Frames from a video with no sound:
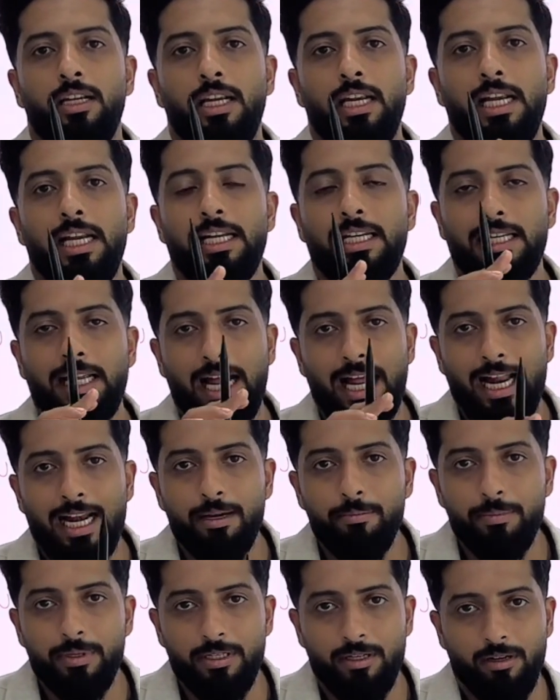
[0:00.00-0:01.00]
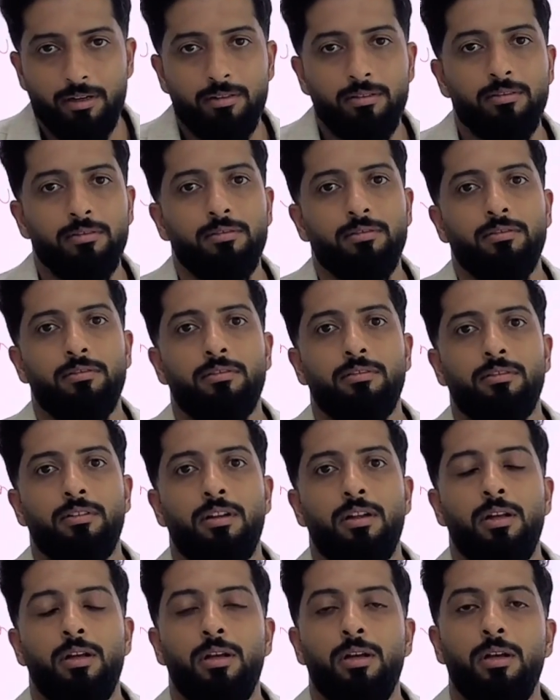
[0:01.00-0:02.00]
it can be done,
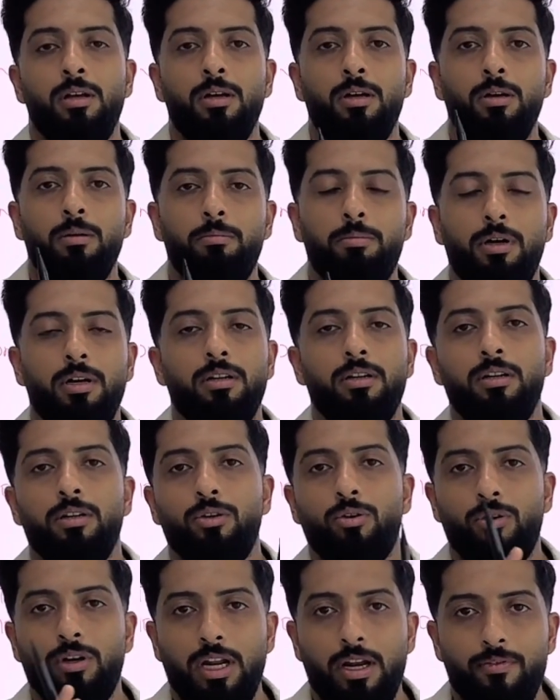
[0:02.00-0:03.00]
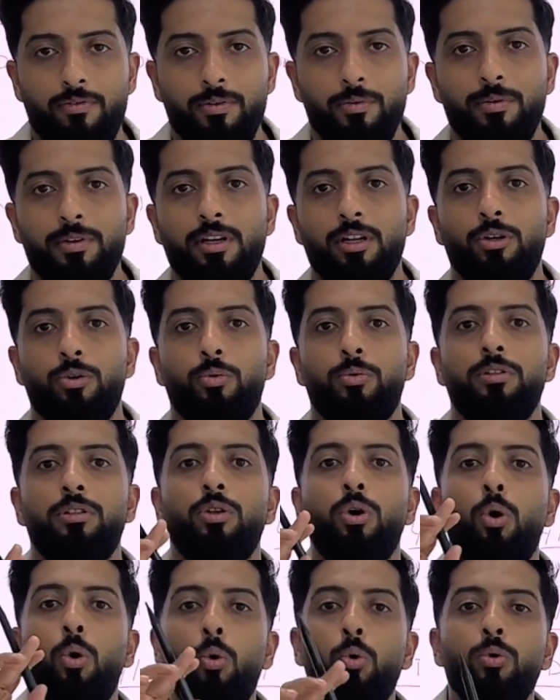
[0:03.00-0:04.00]
but not everyone can do it.
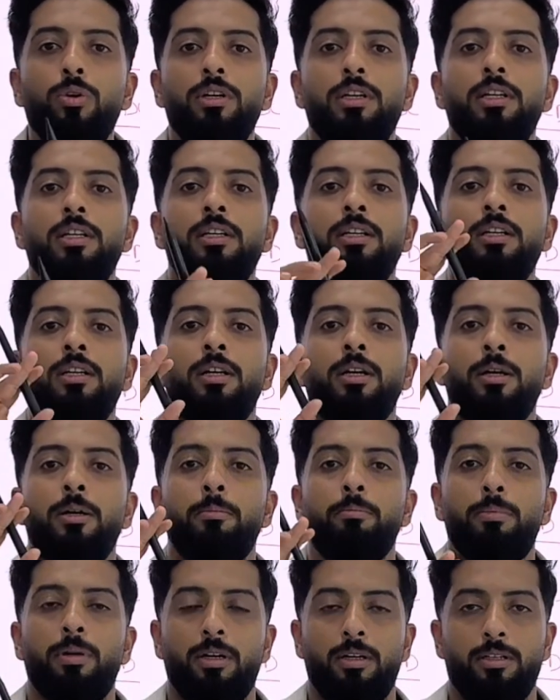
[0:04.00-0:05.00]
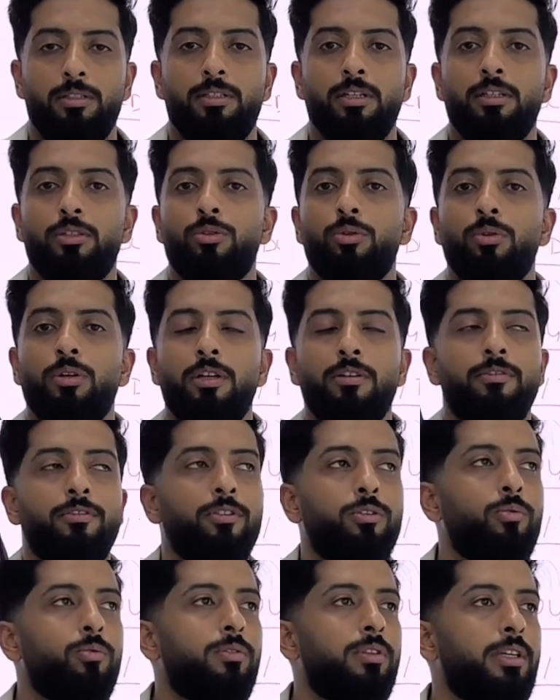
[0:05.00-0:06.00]
The only person, so if
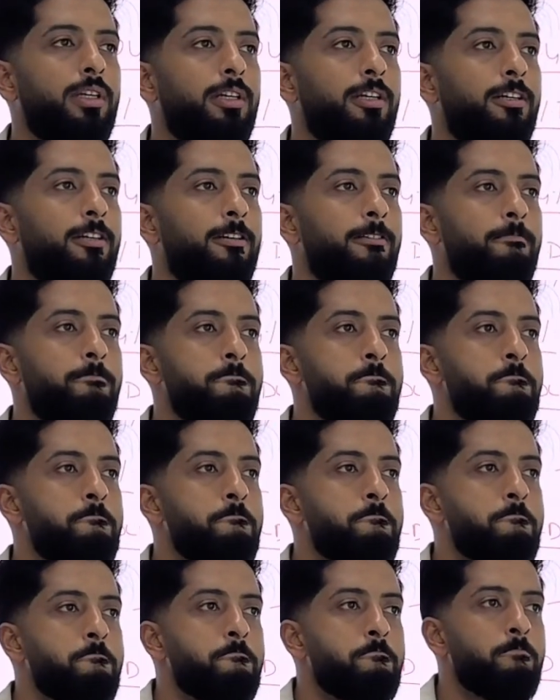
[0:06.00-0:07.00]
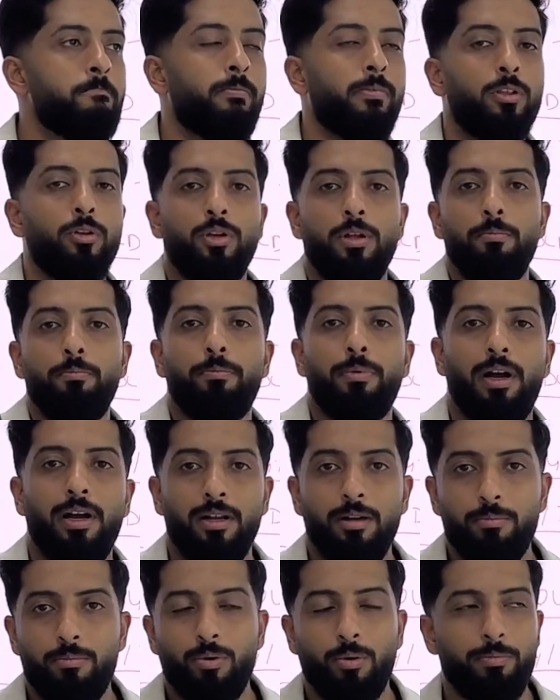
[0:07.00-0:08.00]
you think you can buy a
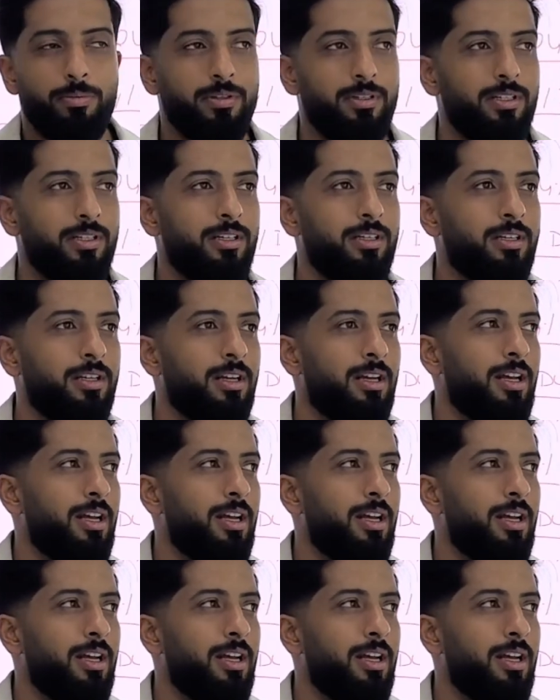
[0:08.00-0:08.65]
property